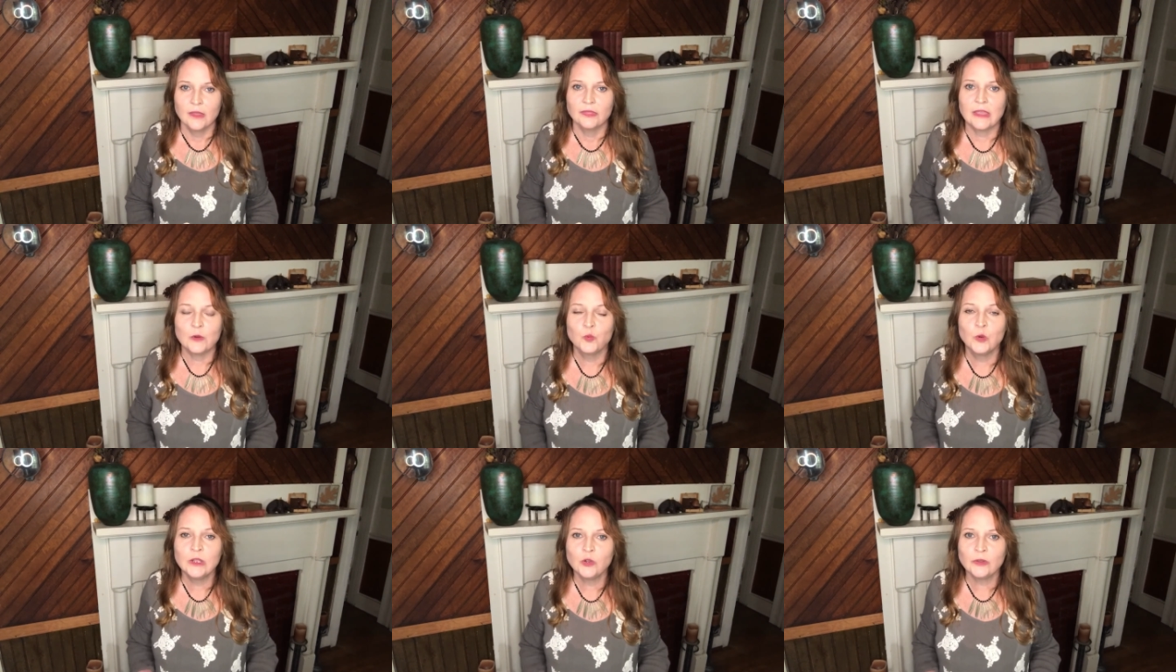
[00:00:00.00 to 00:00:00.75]
They
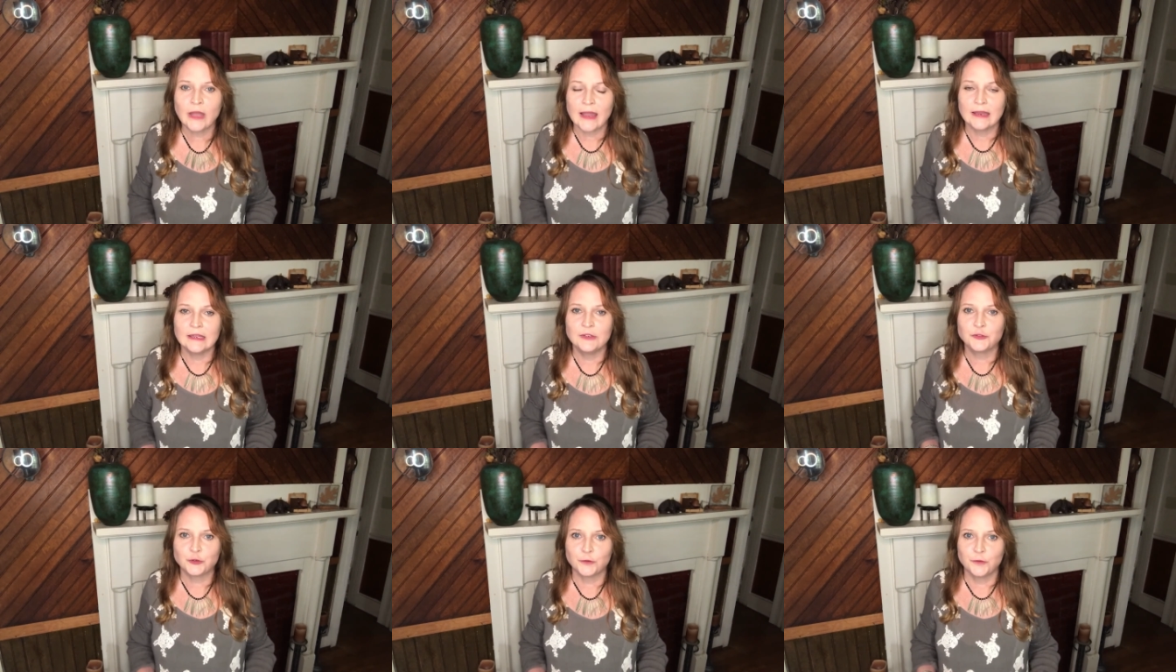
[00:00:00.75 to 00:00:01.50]
will not
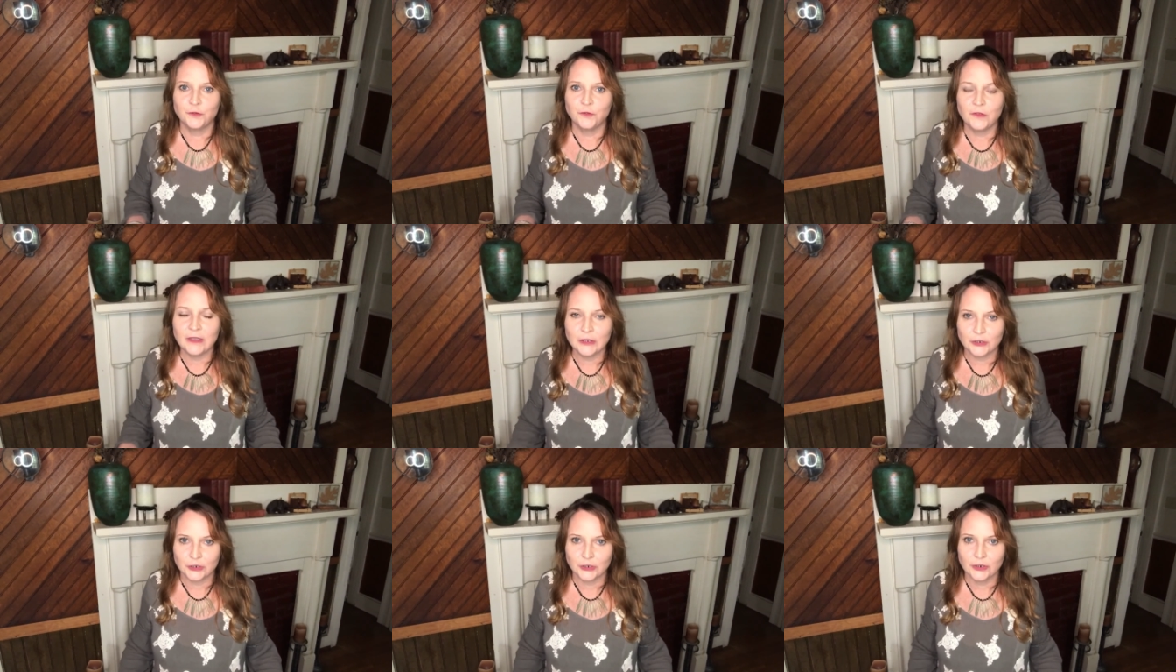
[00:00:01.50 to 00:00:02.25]

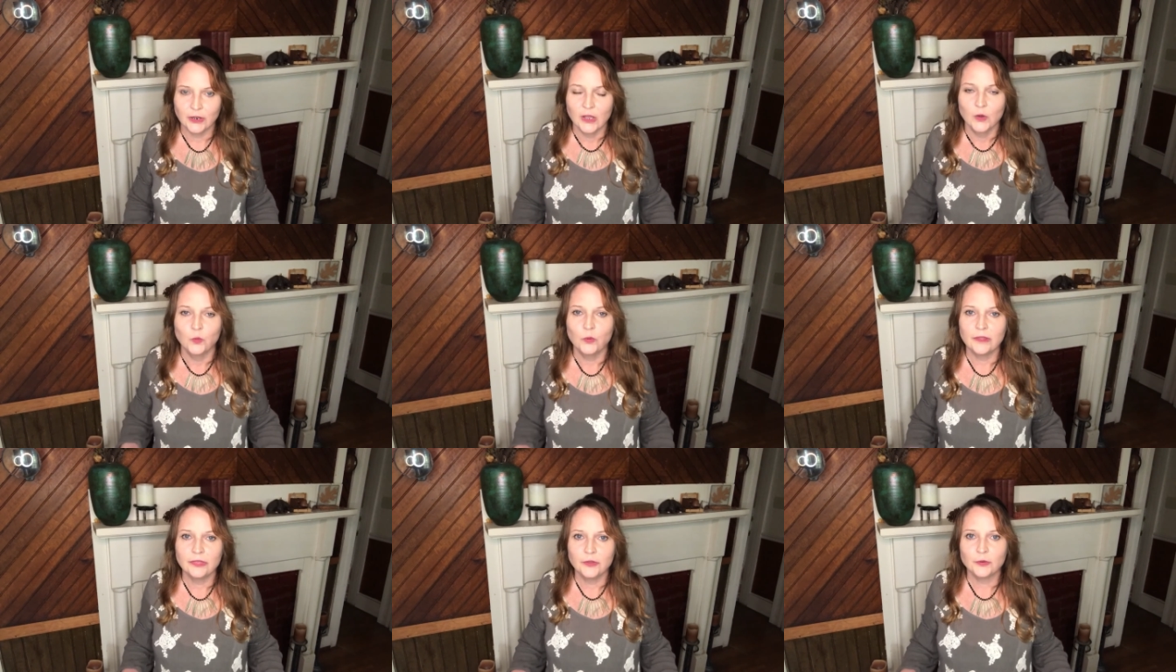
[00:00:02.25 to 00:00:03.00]
interfere
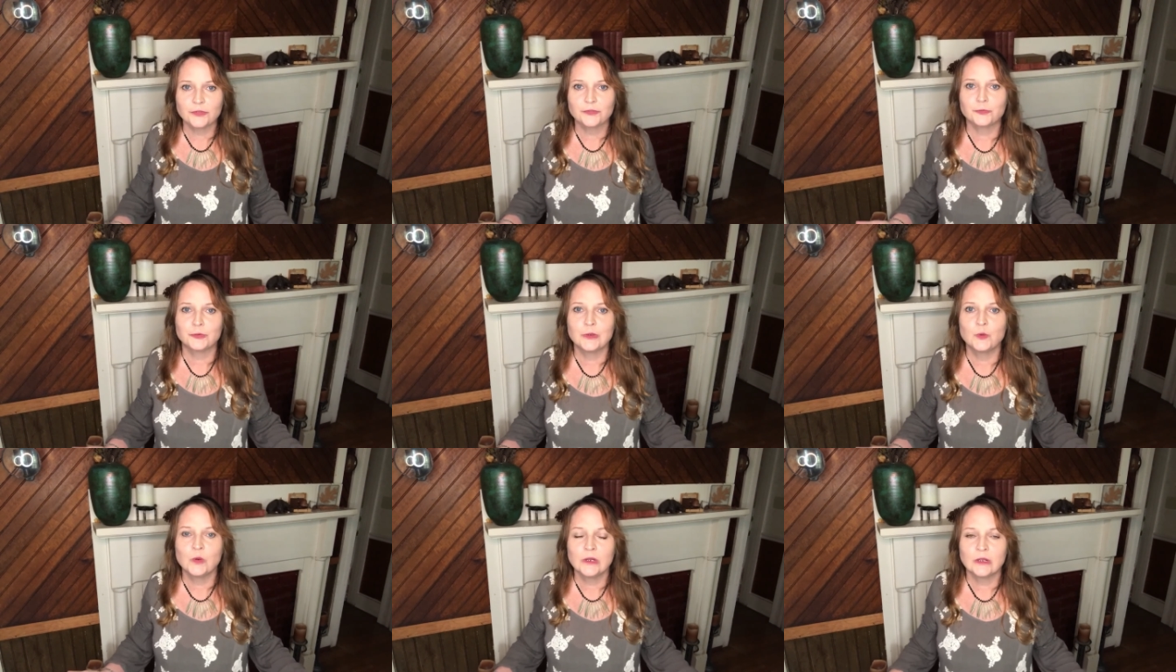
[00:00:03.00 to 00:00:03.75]
with your free
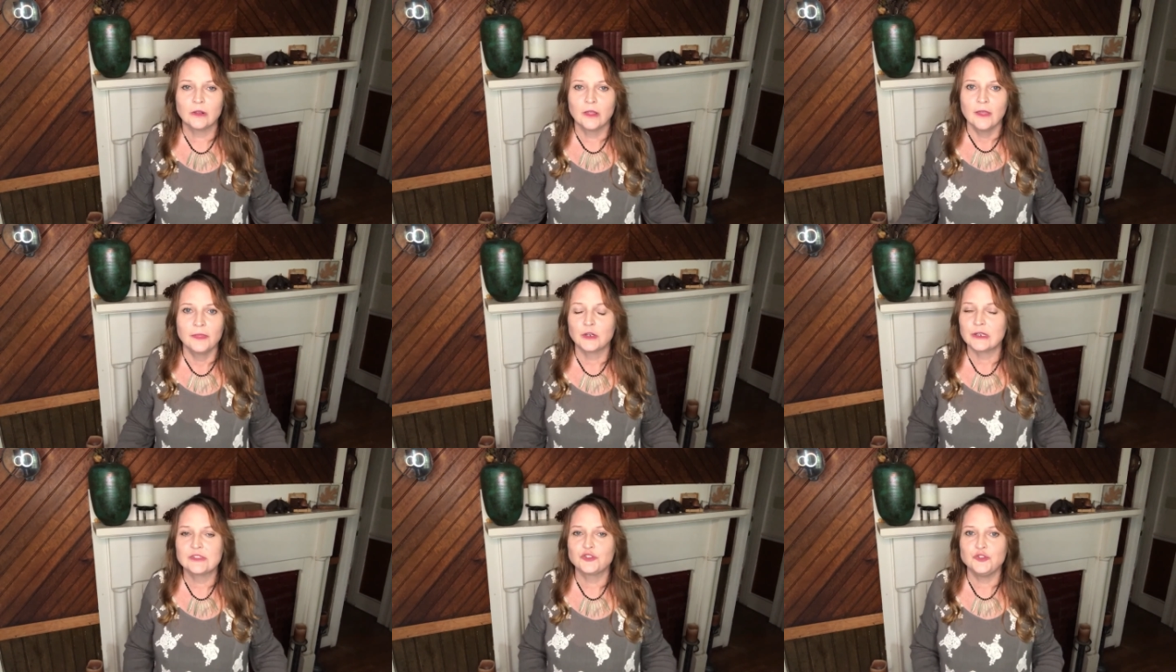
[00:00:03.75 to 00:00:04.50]
will. There
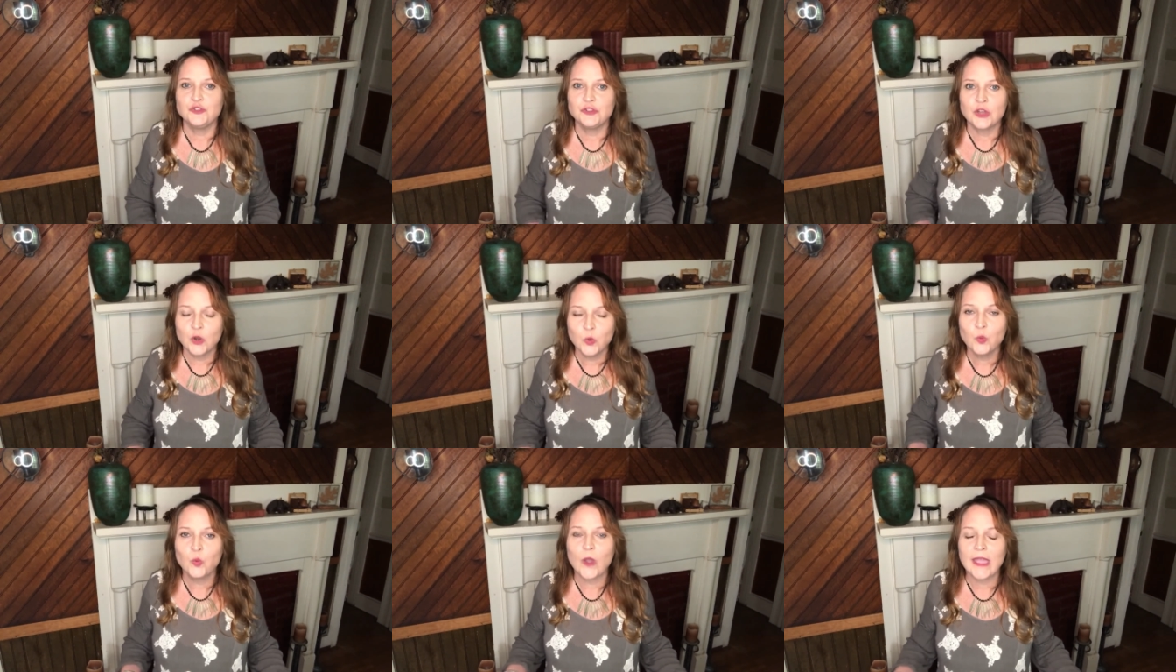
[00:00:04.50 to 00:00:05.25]
is no
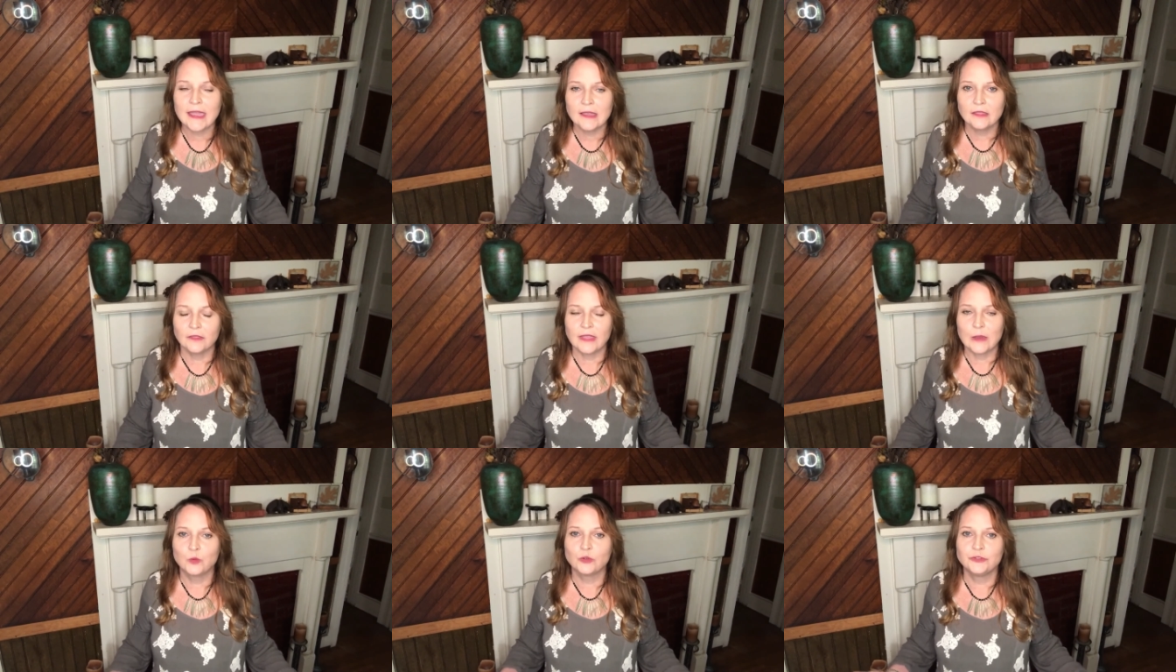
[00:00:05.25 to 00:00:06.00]
way that
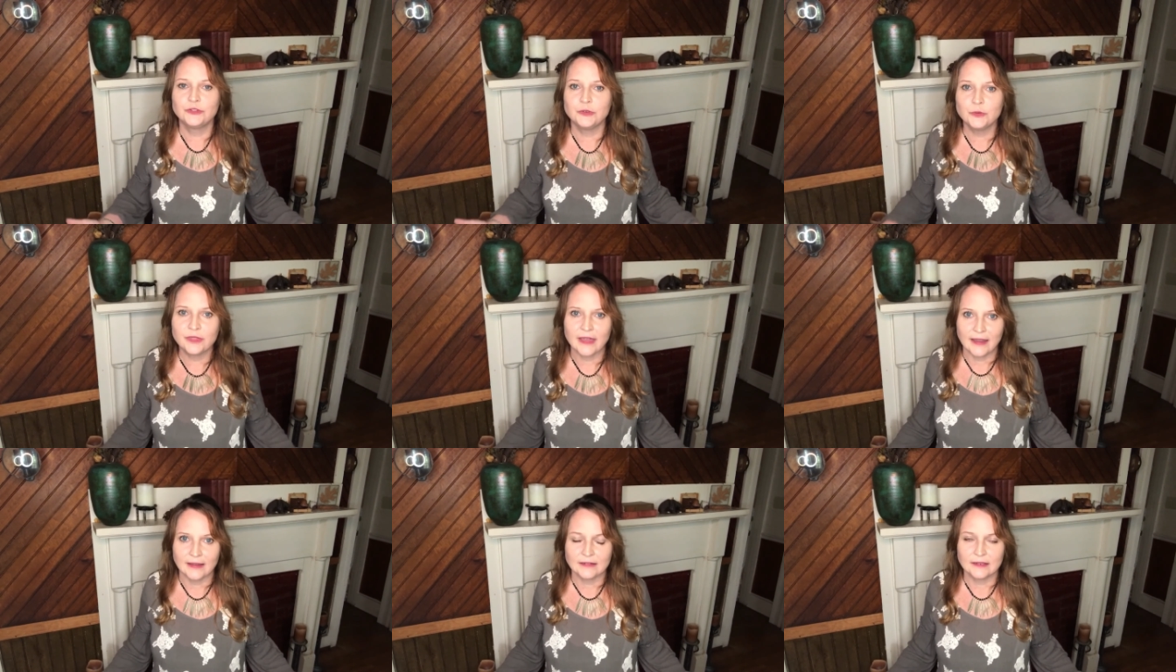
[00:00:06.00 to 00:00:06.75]
they will do
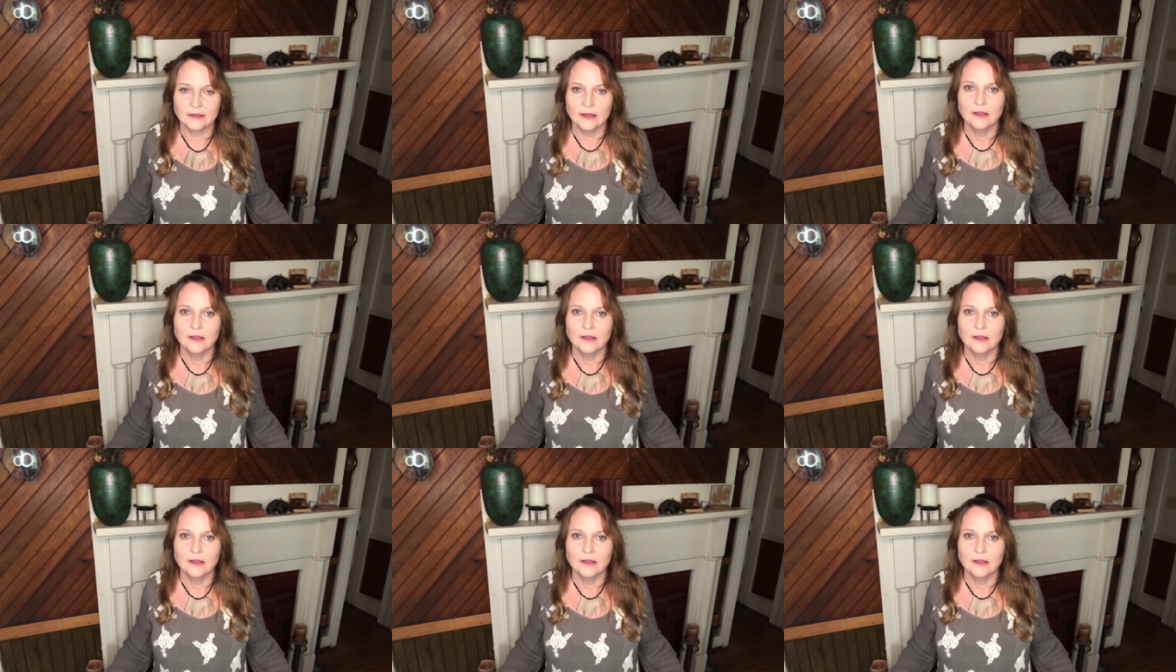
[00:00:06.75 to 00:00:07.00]
that.